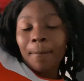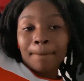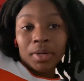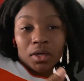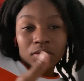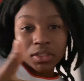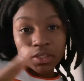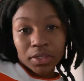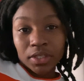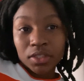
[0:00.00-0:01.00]
on a
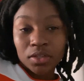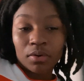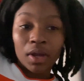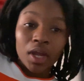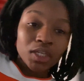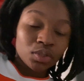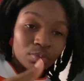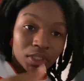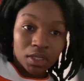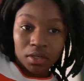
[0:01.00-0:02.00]
serious note, I just
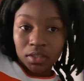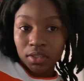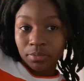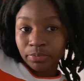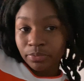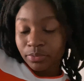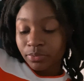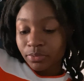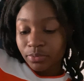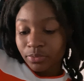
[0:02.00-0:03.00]
want to tell y'all something.
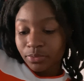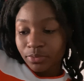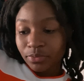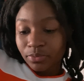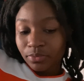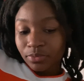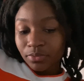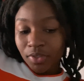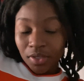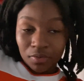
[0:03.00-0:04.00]

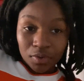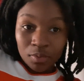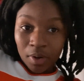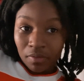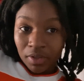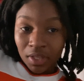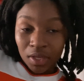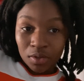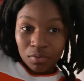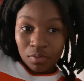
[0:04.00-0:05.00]
If you ever
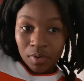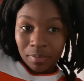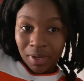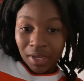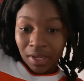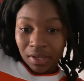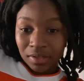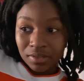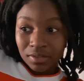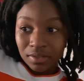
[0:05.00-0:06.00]
think you could whip my
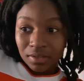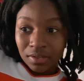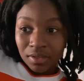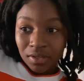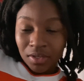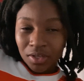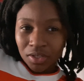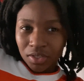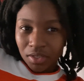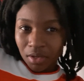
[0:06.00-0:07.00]
ass,
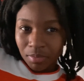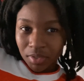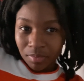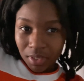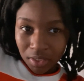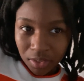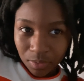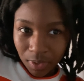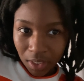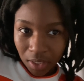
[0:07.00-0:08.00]
just come up to me and
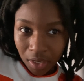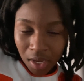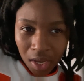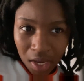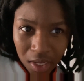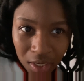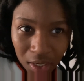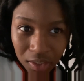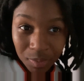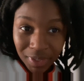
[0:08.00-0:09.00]
swing, and
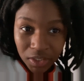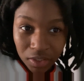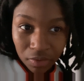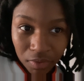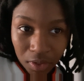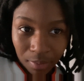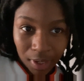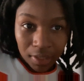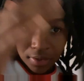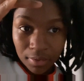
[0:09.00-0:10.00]
especially if you know where
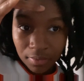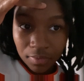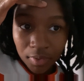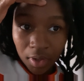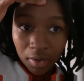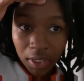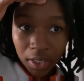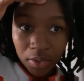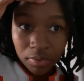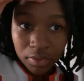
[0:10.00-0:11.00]
I live, all you gotta
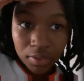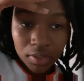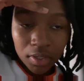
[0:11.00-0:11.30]
do is